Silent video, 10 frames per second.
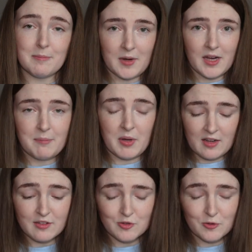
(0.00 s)
my
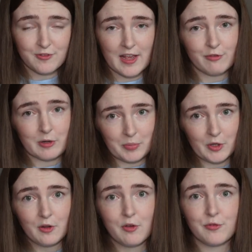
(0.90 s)
personal favourite
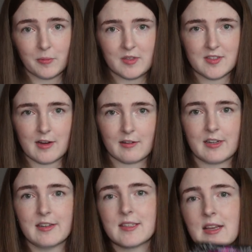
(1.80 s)
book from the
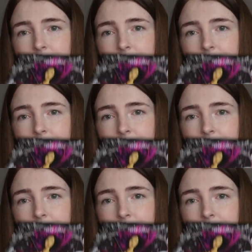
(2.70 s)
series,